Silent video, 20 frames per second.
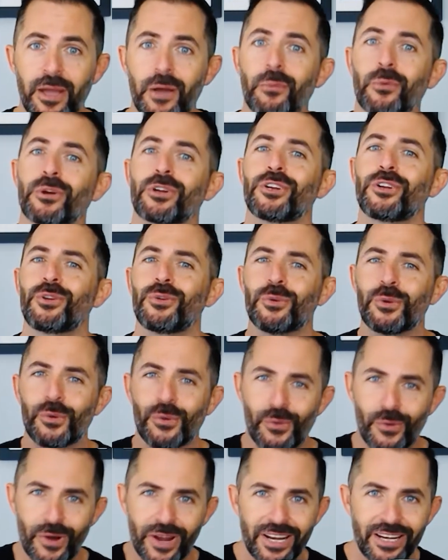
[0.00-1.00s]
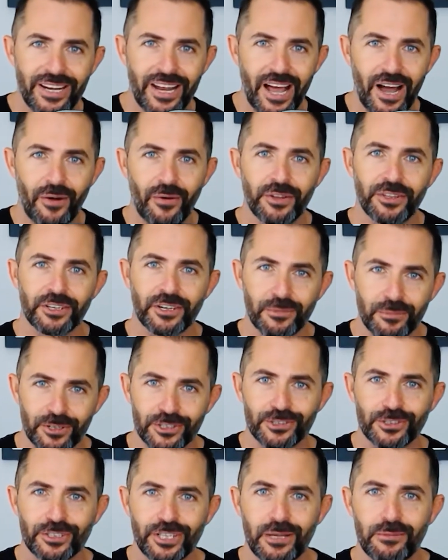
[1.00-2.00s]
And we're going to do it right now on the
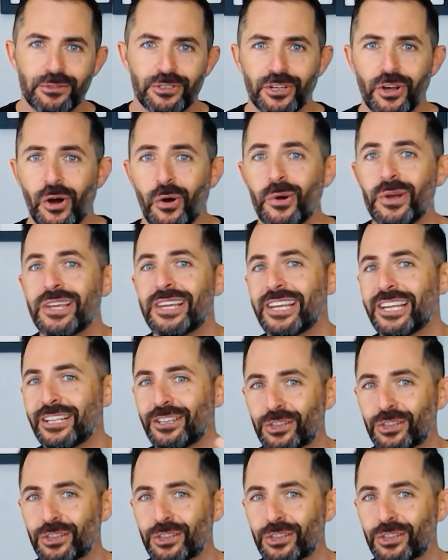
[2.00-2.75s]
Commercial Claim Show in